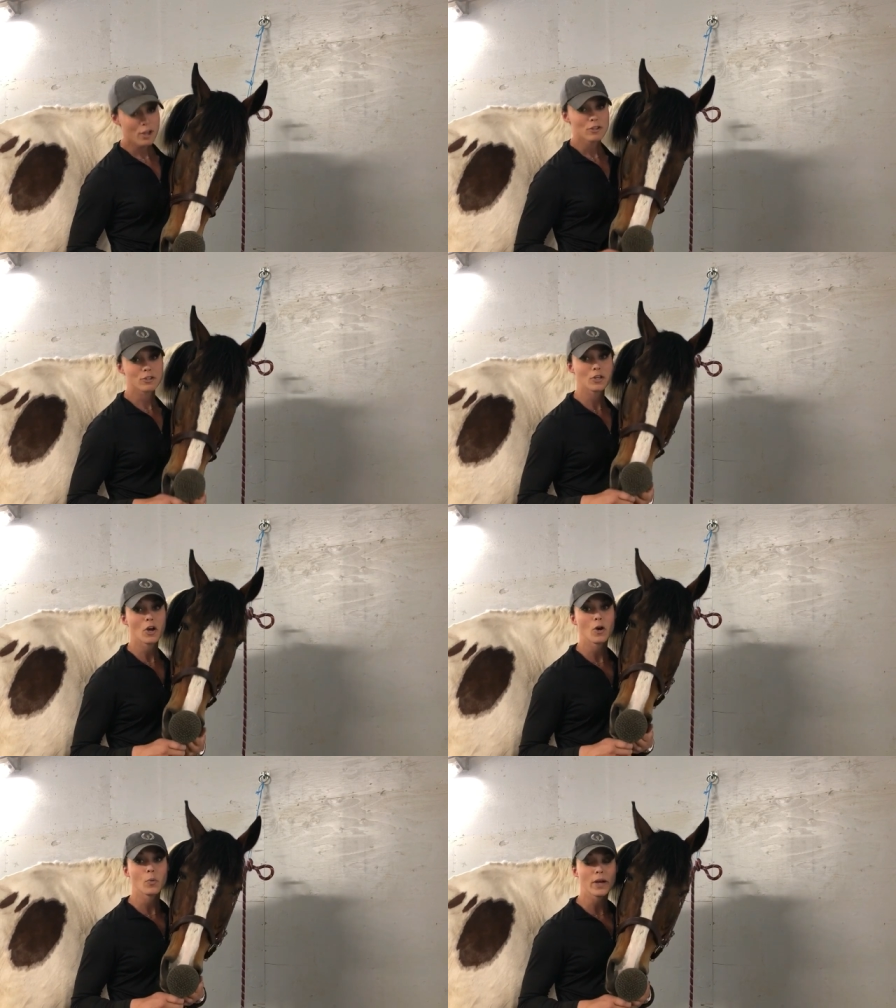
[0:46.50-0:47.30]

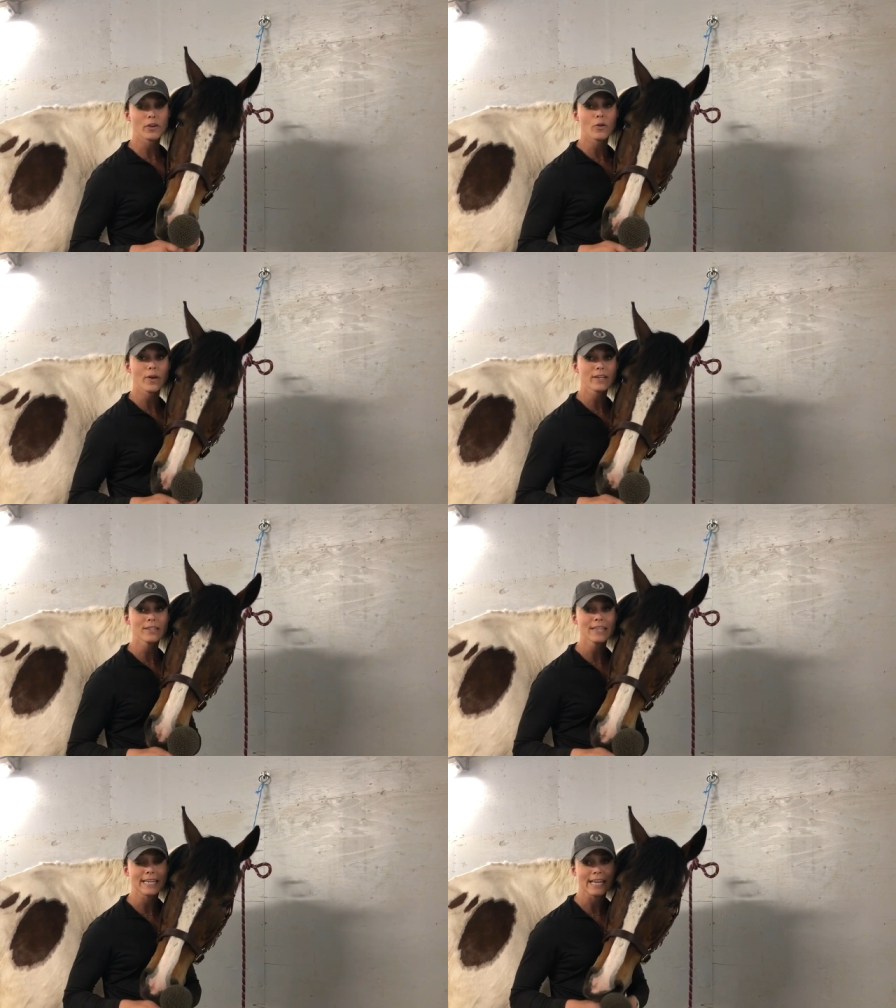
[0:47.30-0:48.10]
So what you're going
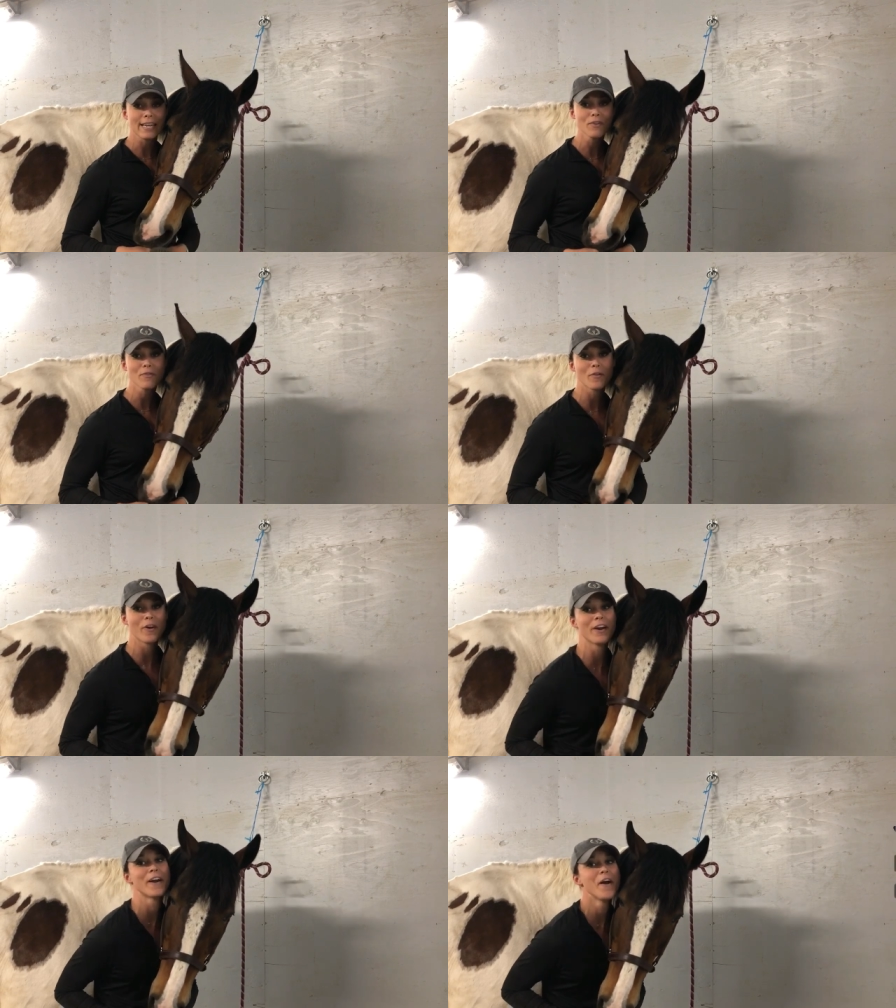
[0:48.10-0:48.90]
to need
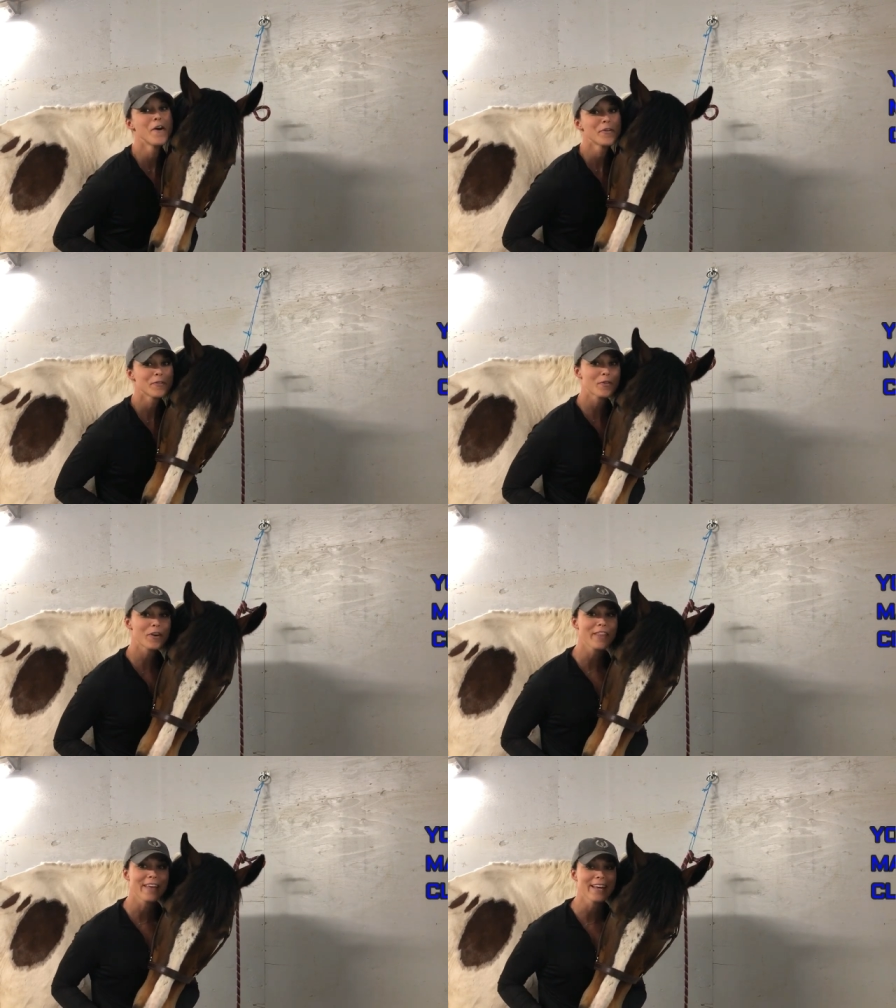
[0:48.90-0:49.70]
for
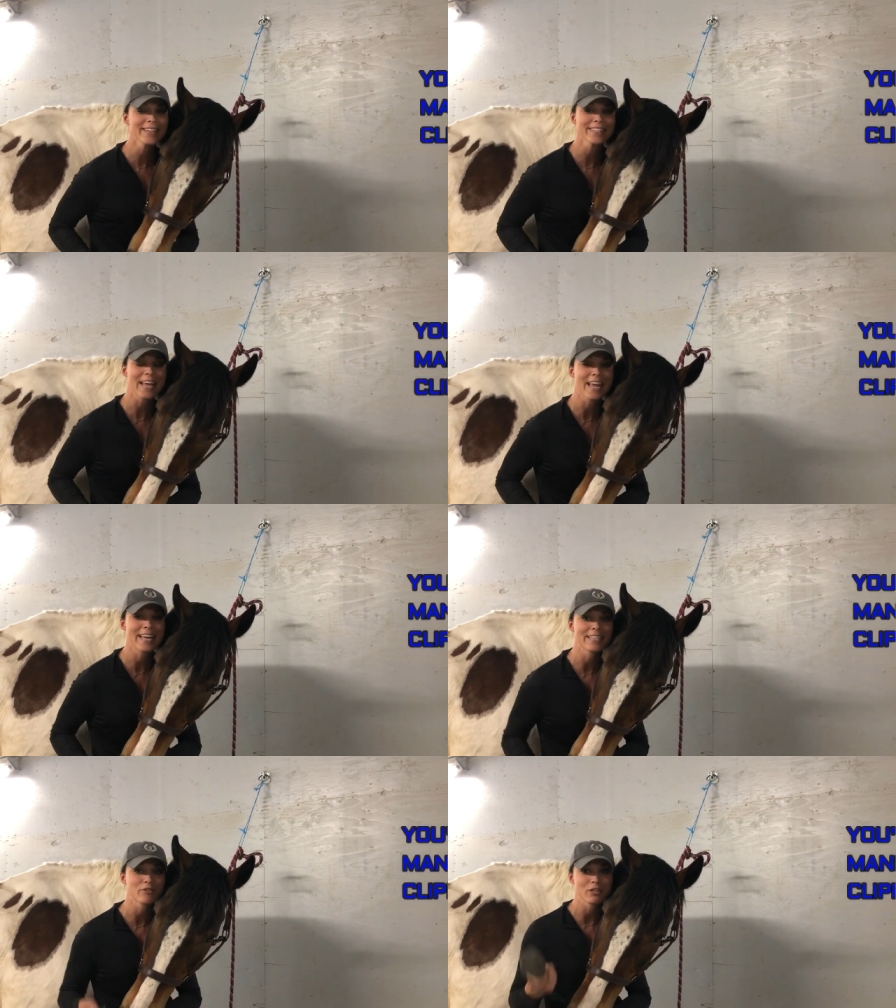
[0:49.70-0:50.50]
this
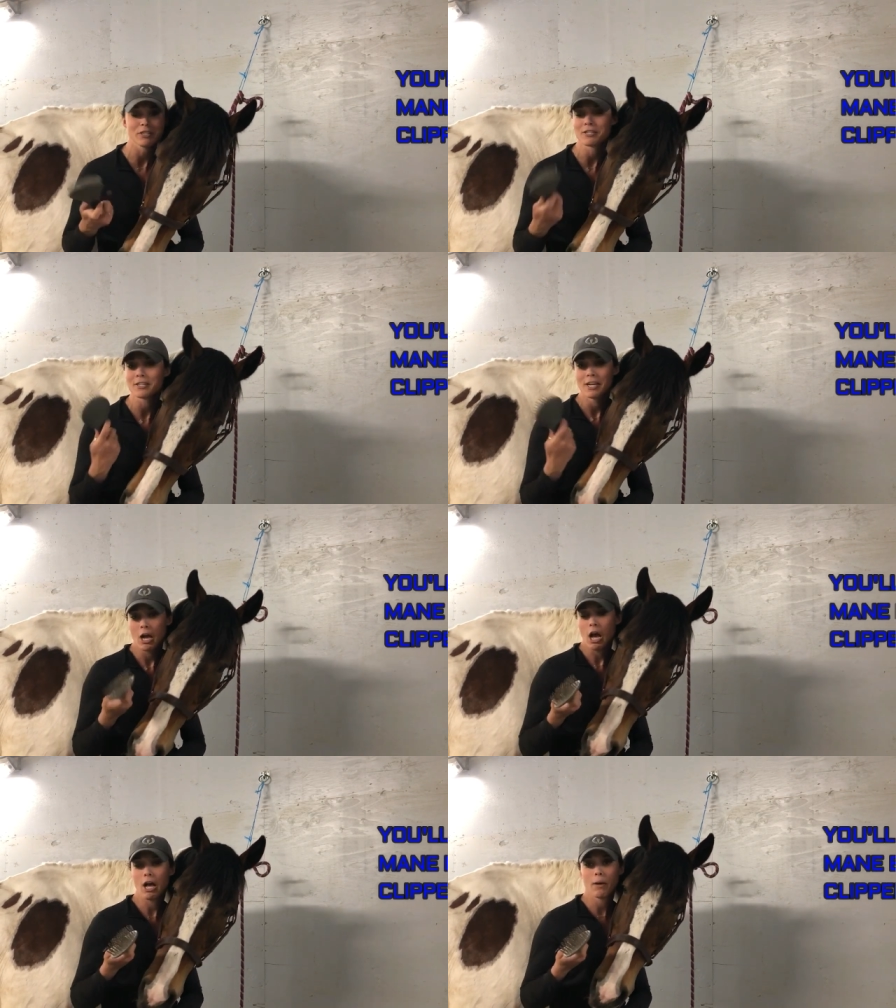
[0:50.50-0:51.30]
is just
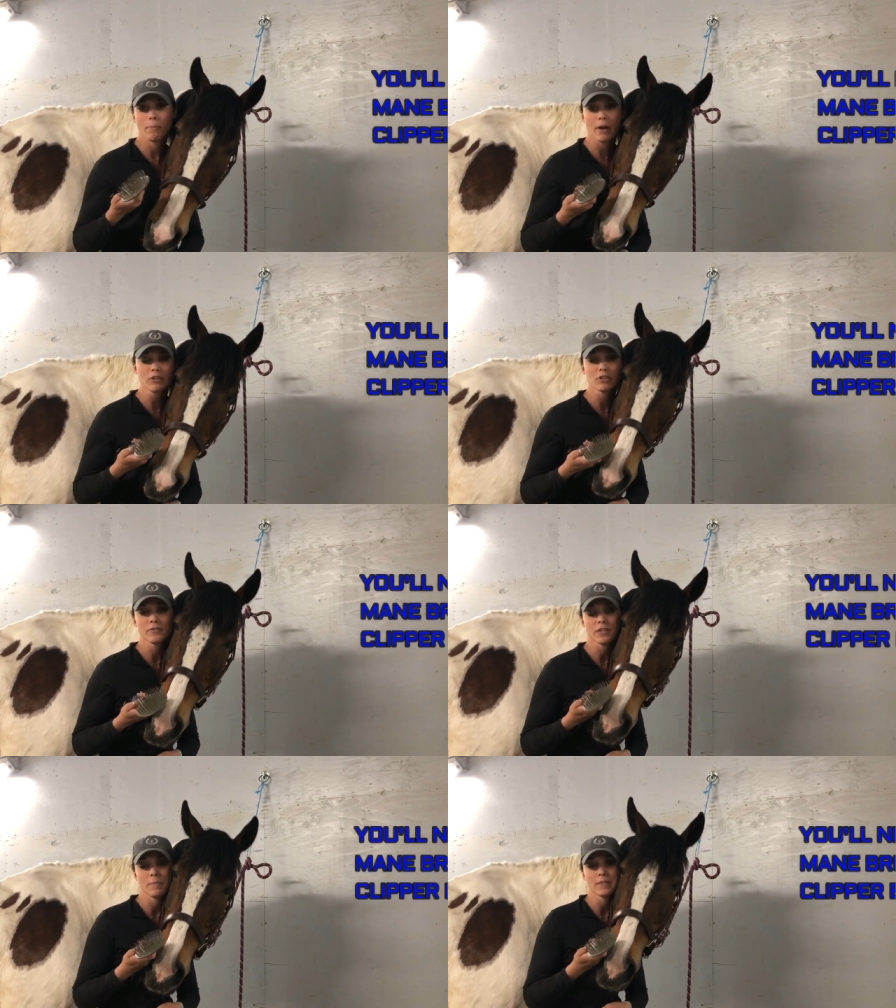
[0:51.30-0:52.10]
a brush of
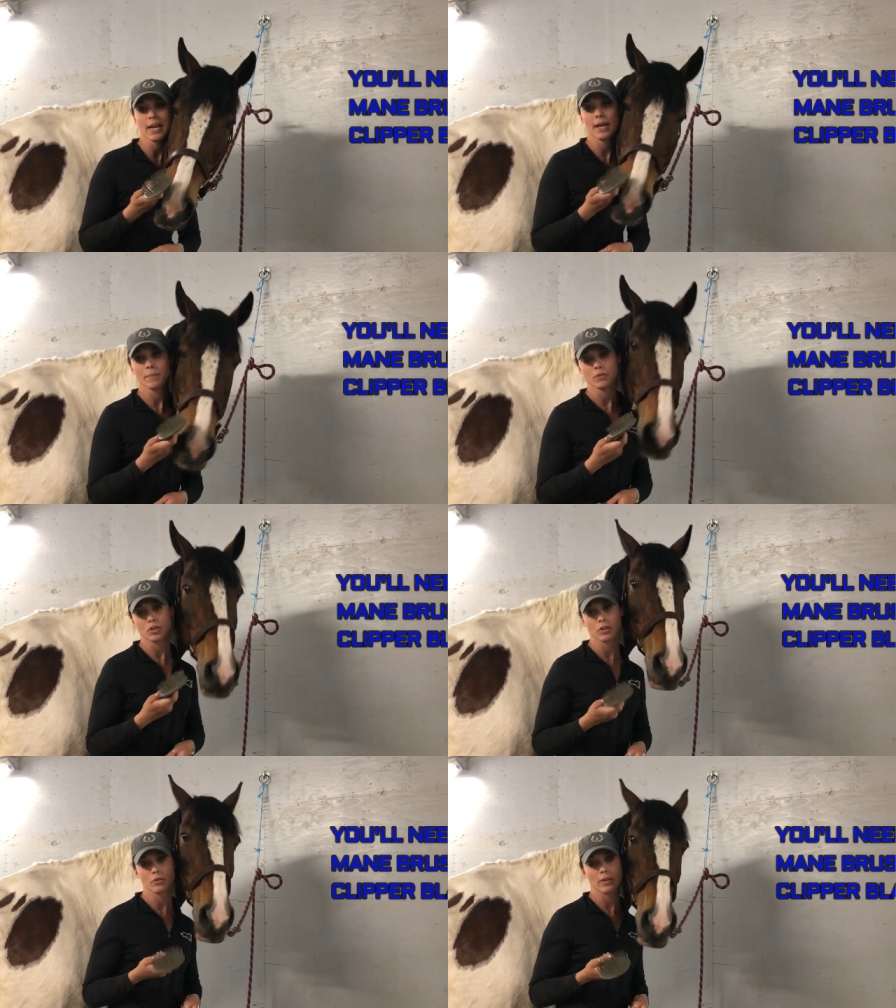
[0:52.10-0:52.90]
some type
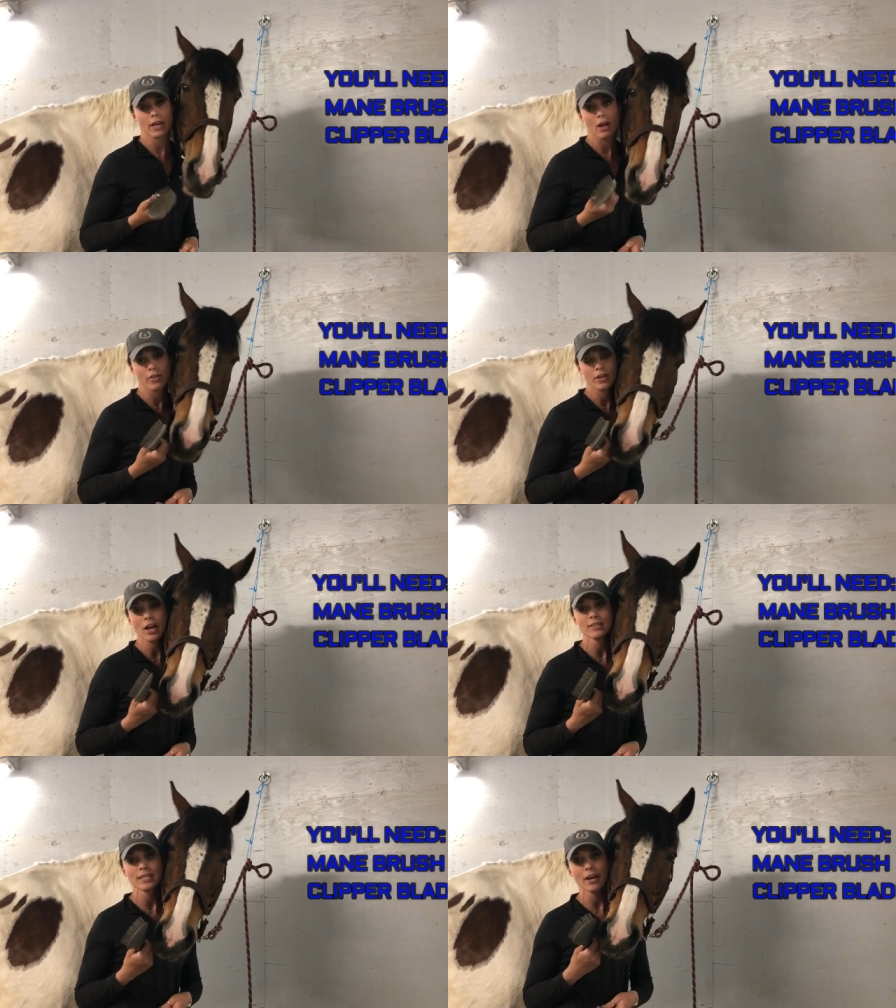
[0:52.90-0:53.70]
to get all the
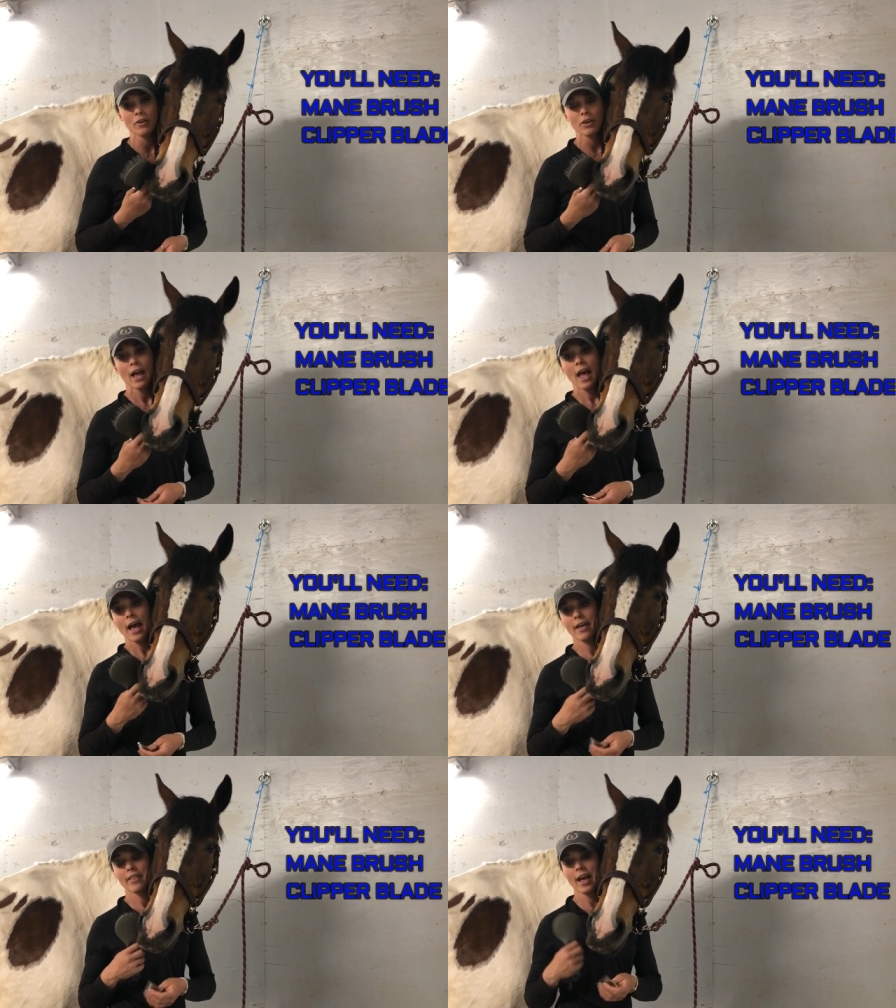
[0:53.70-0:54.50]
knots out,
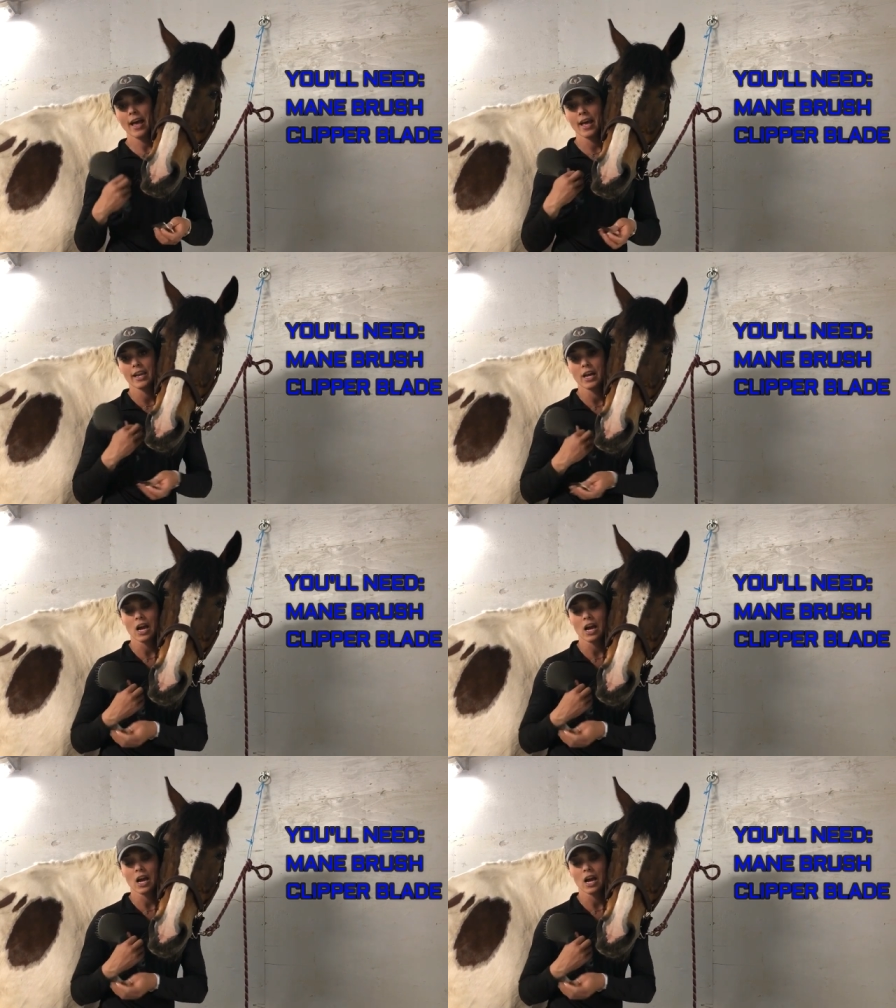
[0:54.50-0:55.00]
and then